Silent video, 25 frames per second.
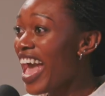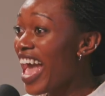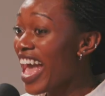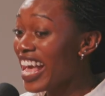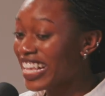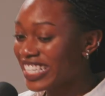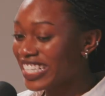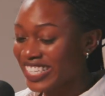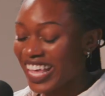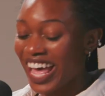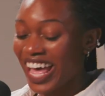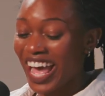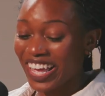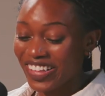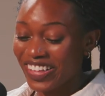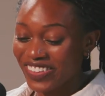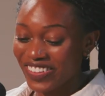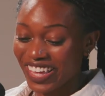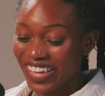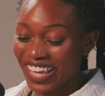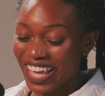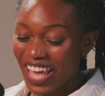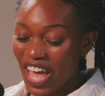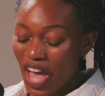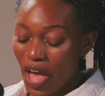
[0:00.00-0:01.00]

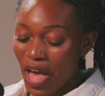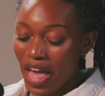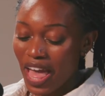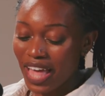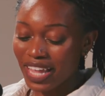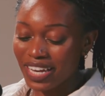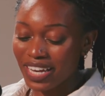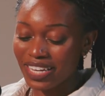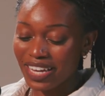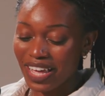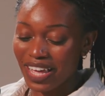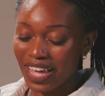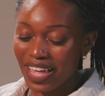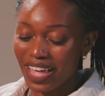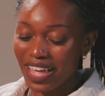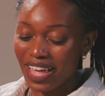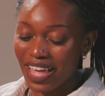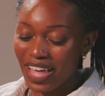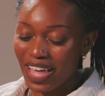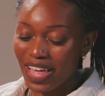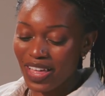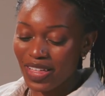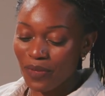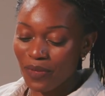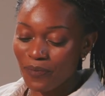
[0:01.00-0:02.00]
Exactly. And
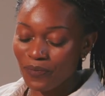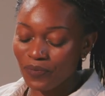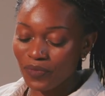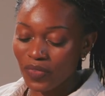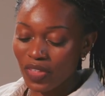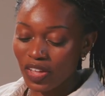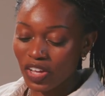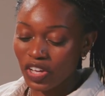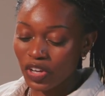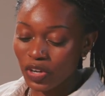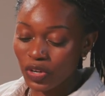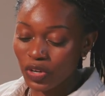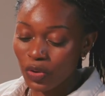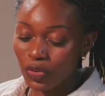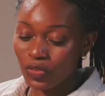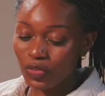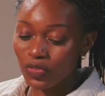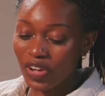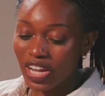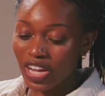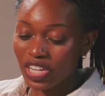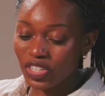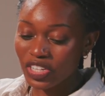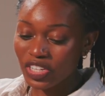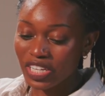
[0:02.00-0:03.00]
good
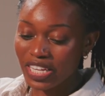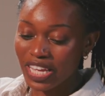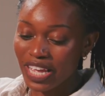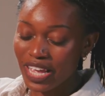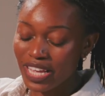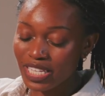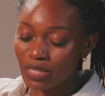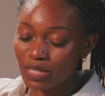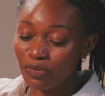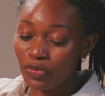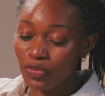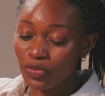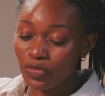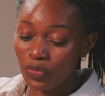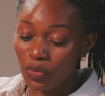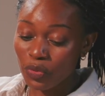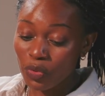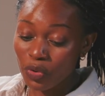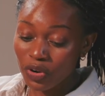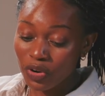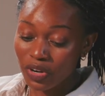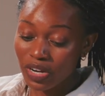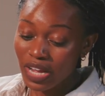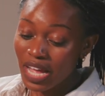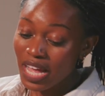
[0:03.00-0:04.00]
old-fashioned kings
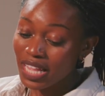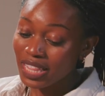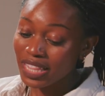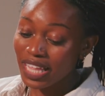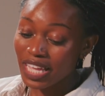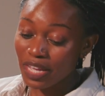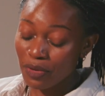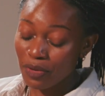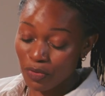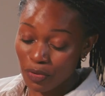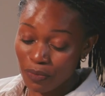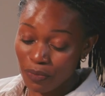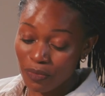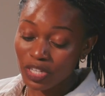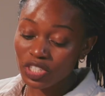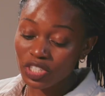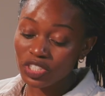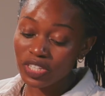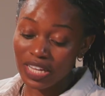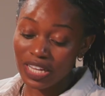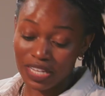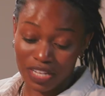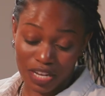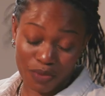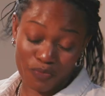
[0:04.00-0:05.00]
before, like, were much
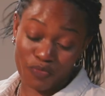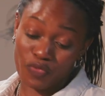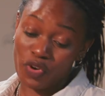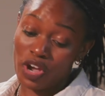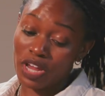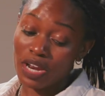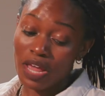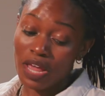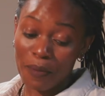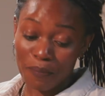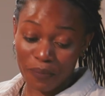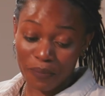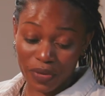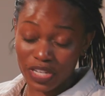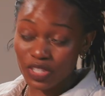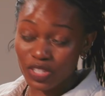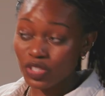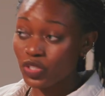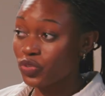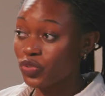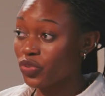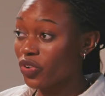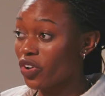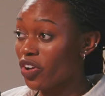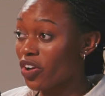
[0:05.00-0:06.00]
like Nimrod, big and
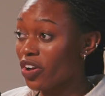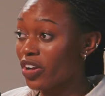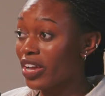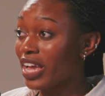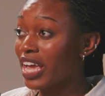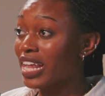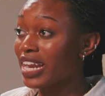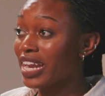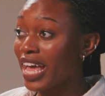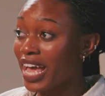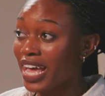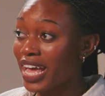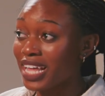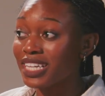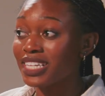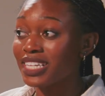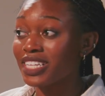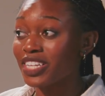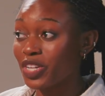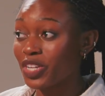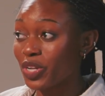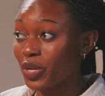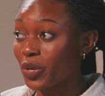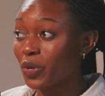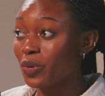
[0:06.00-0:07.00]
strong, and had,
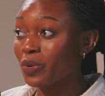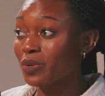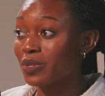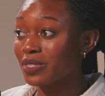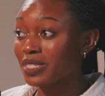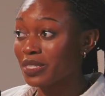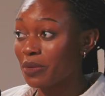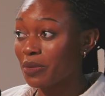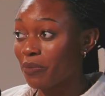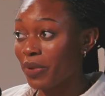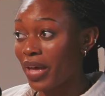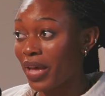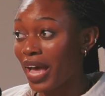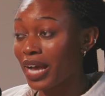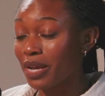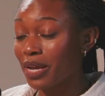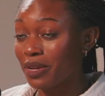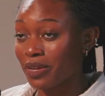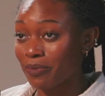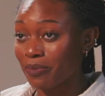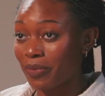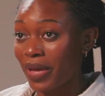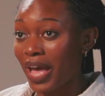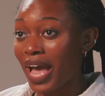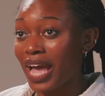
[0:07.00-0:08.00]
some
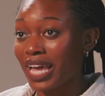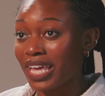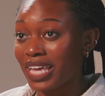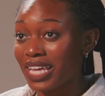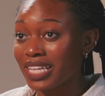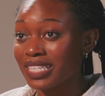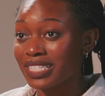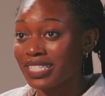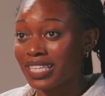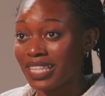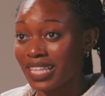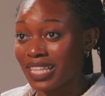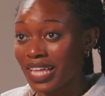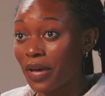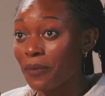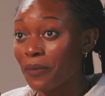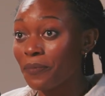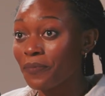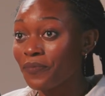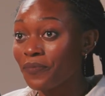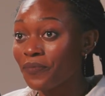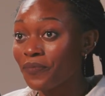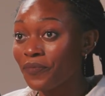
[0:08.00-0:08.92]
backing to them.